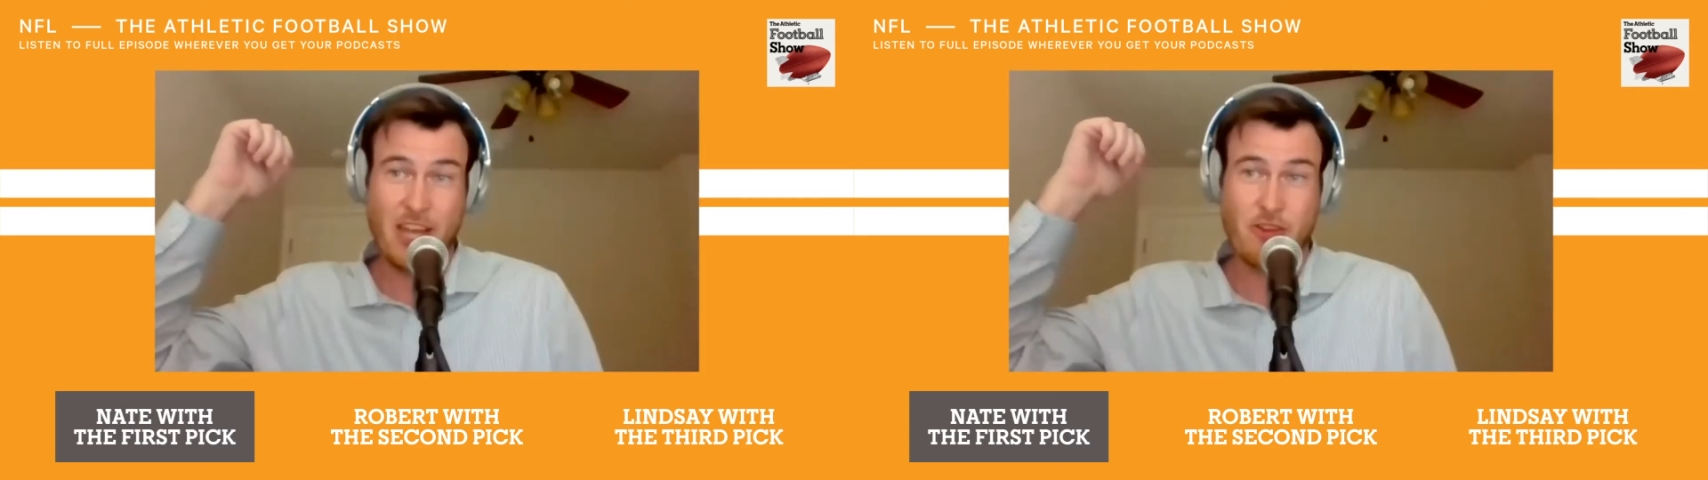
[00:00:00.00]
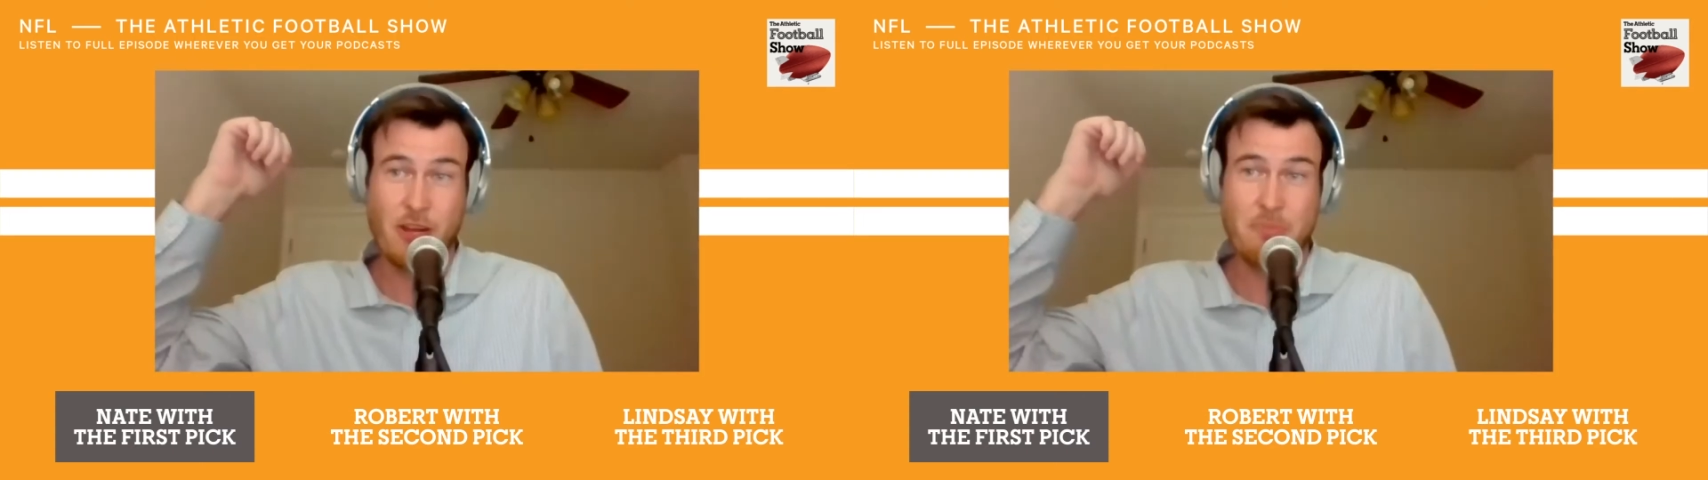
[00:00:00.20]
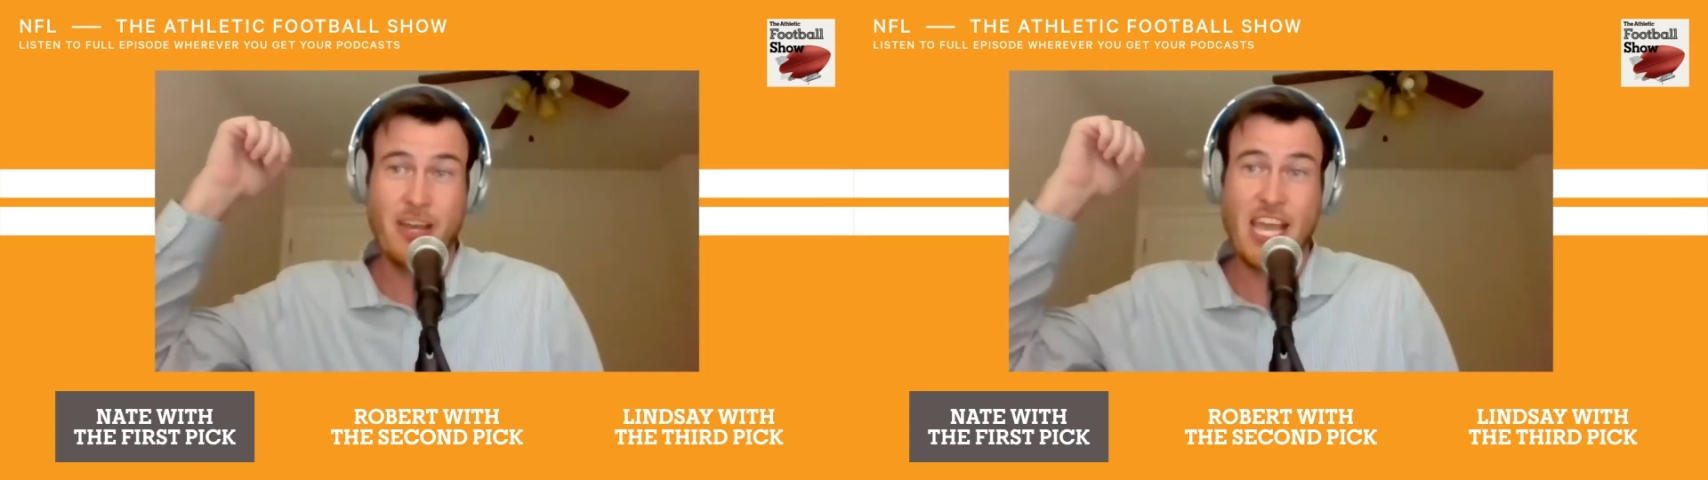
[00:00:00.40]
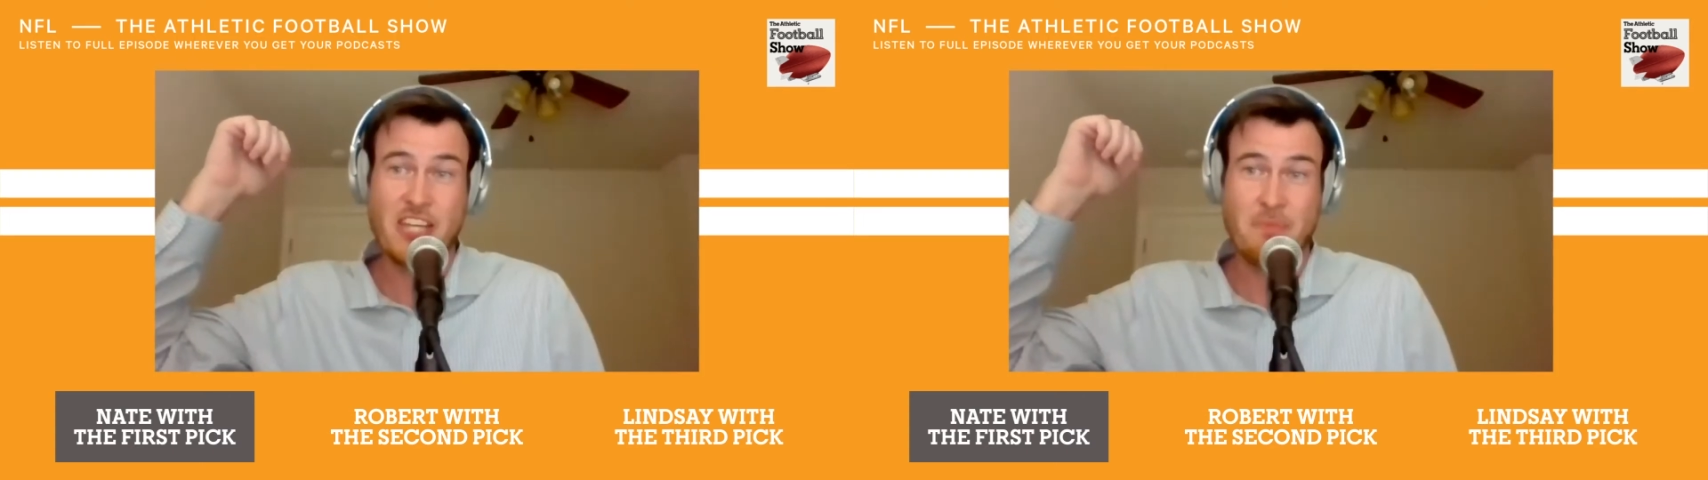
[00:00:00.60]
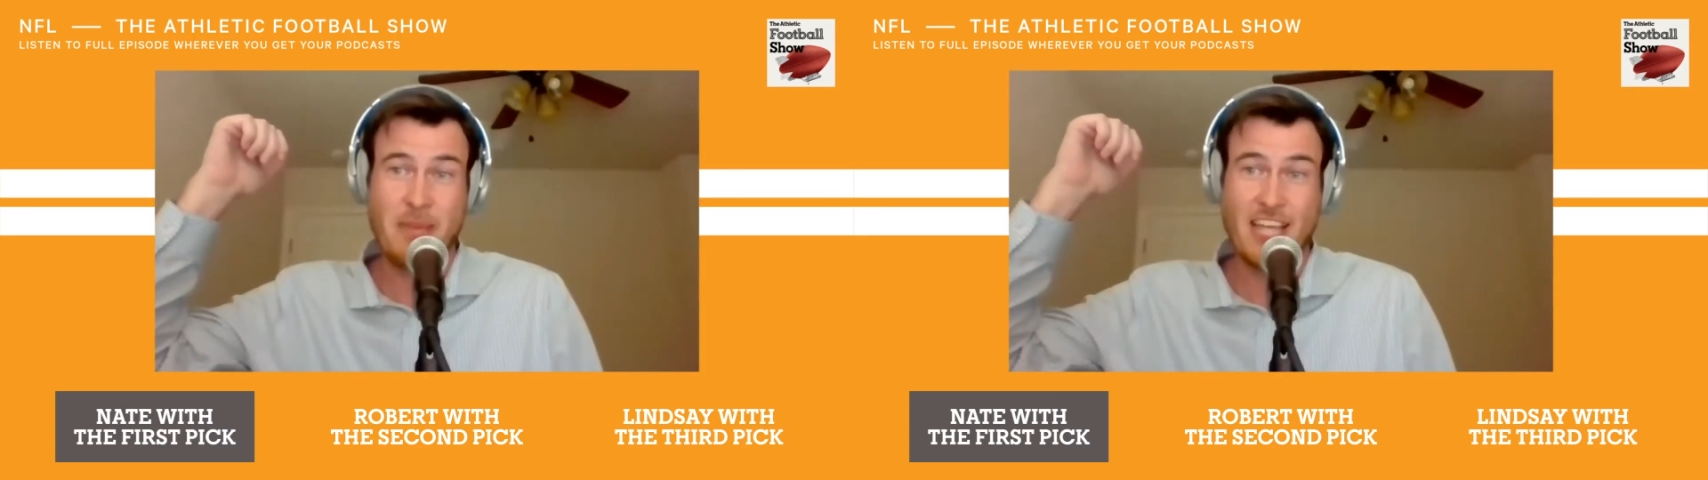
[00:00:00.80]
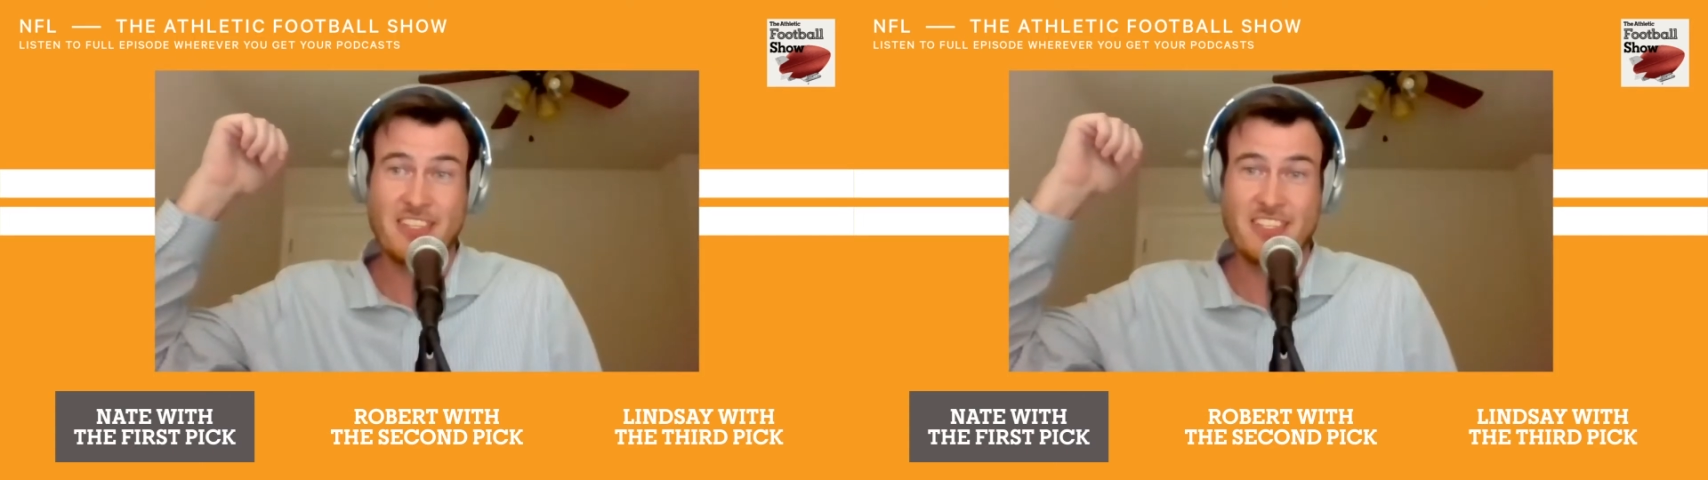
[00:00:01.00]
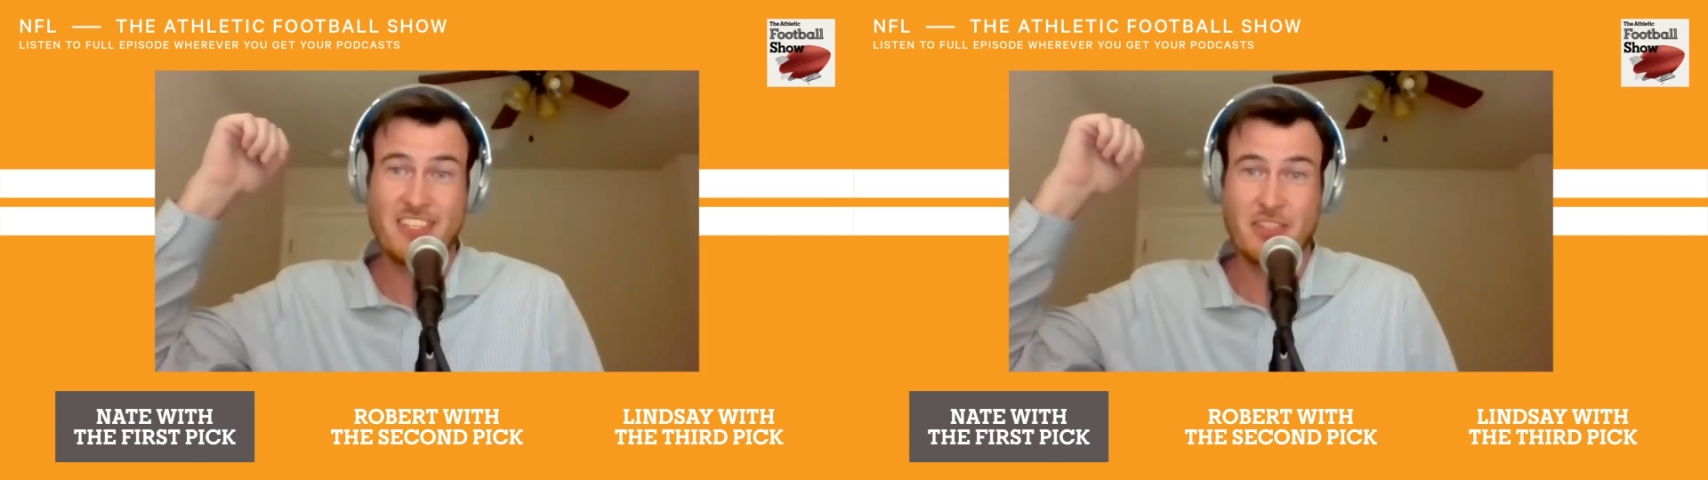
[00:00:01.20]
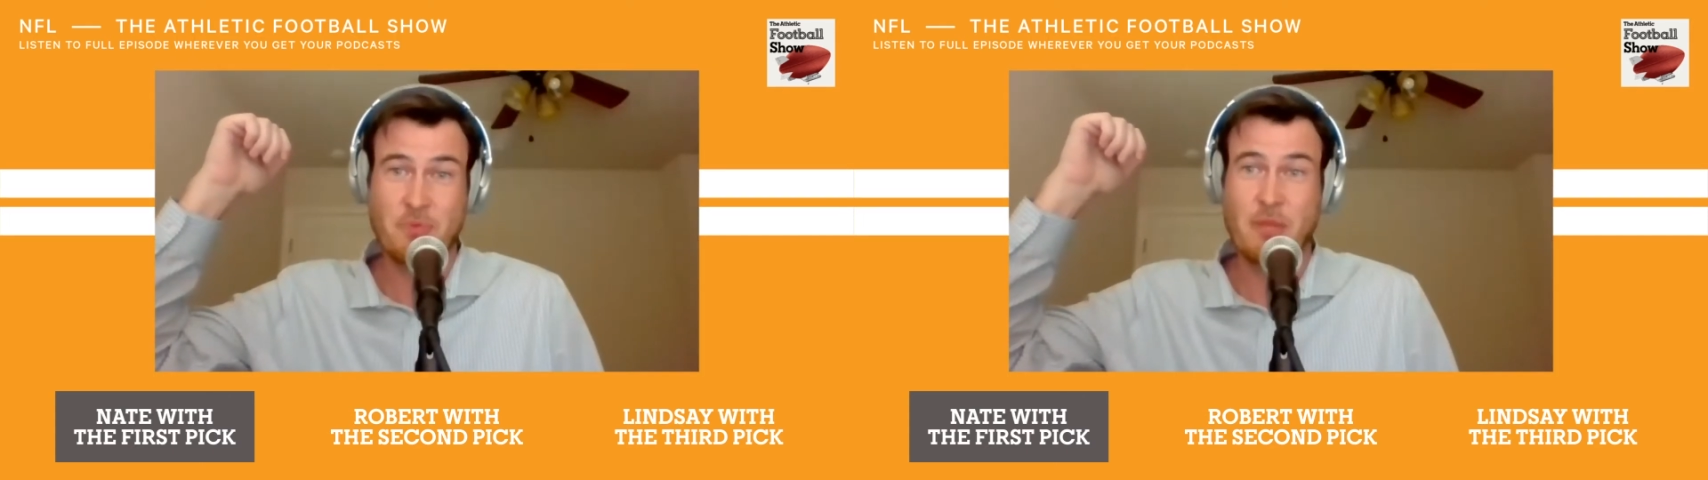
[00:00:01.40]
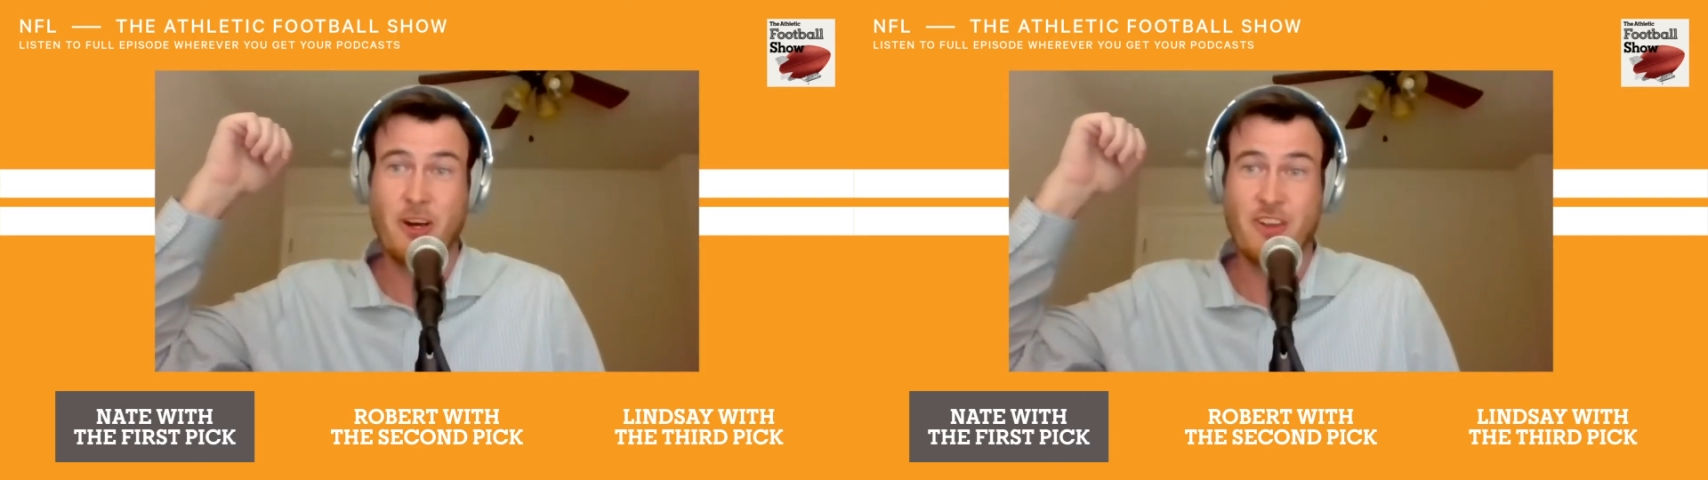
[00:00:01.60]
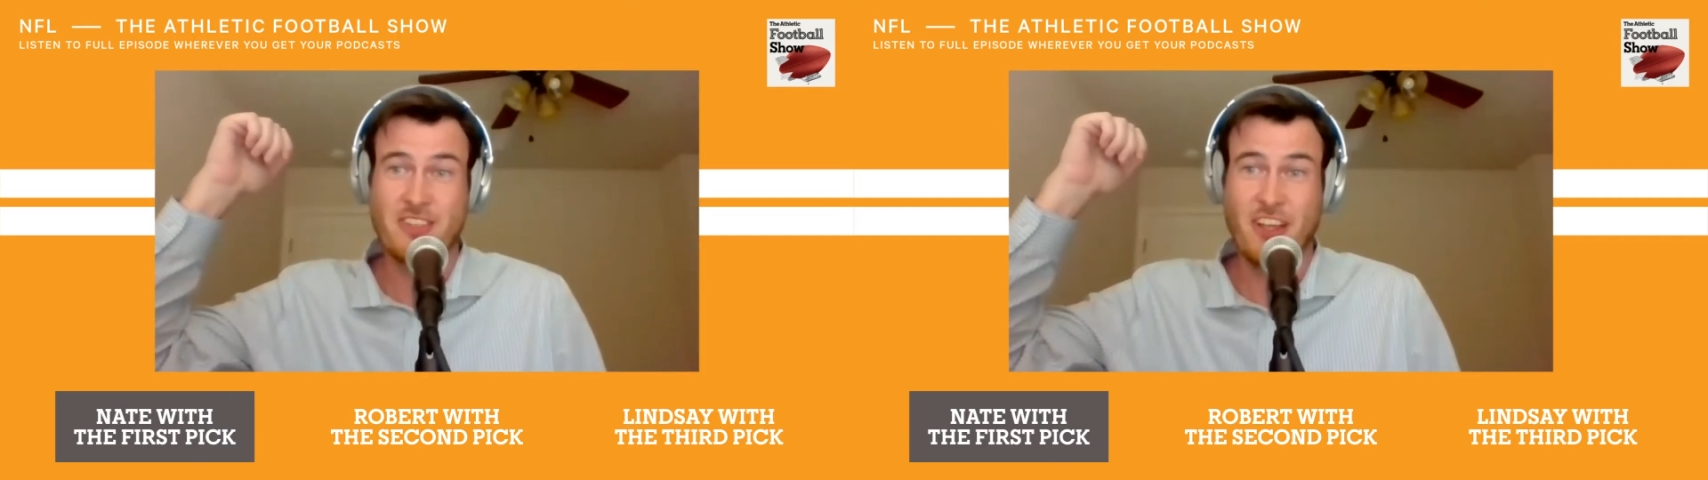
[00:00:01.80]
had to run play action passes and spring
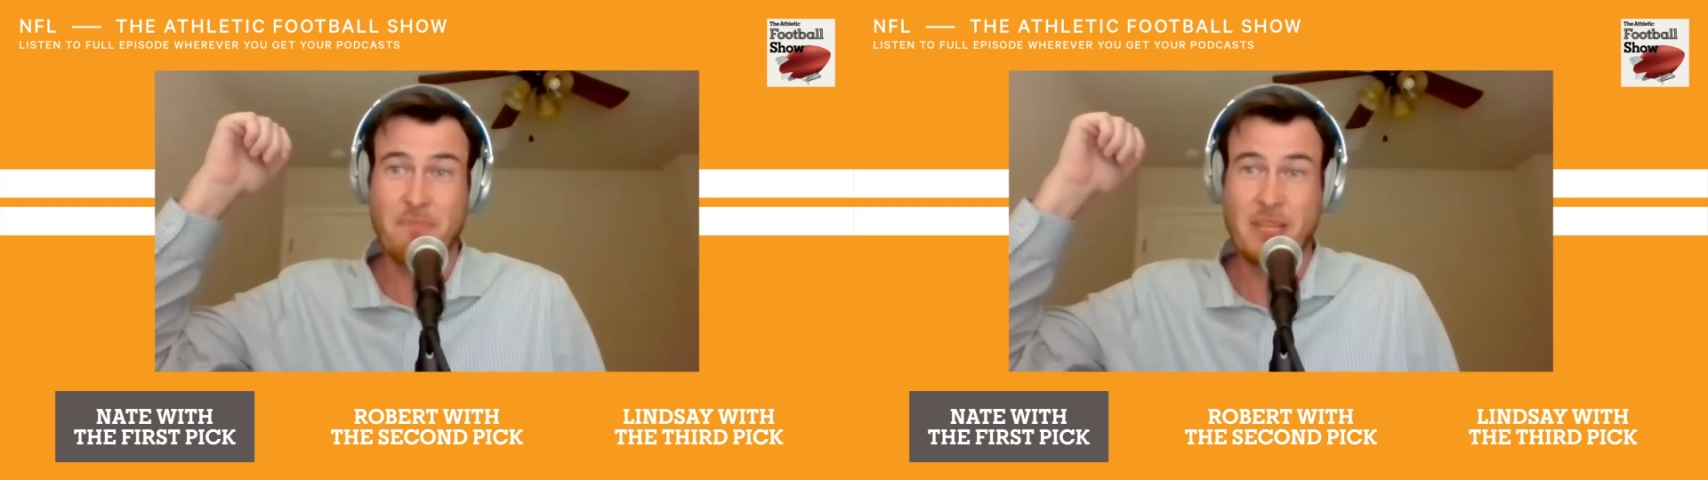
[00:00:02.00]
ball and stuff